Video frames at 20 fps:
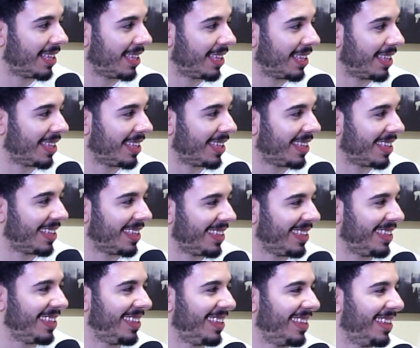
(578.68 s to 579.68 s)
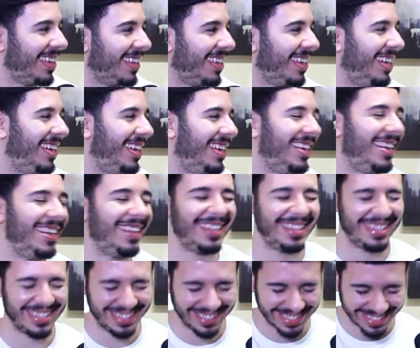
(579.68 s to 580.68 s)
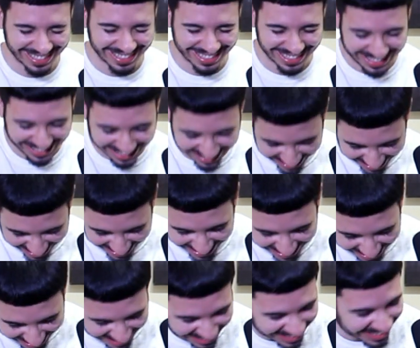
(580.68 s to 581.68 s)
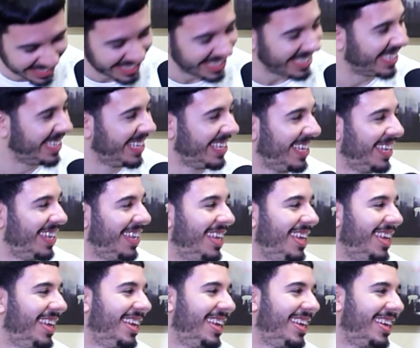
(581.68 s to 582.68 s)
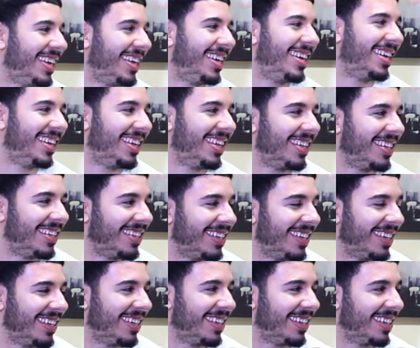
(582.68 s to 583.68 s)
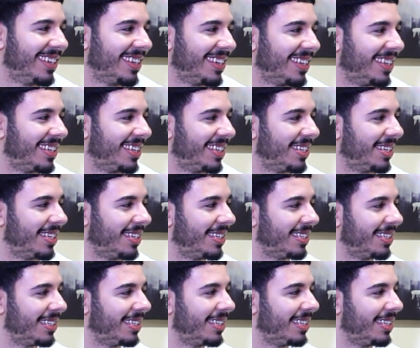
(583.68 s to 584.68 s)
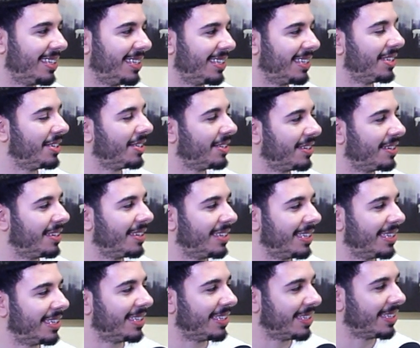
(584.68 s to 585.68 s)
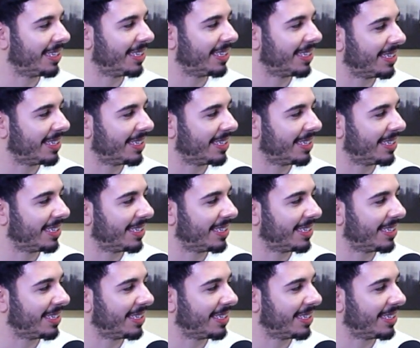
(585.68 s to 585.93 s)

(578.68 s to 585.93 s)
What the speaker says: [no speech]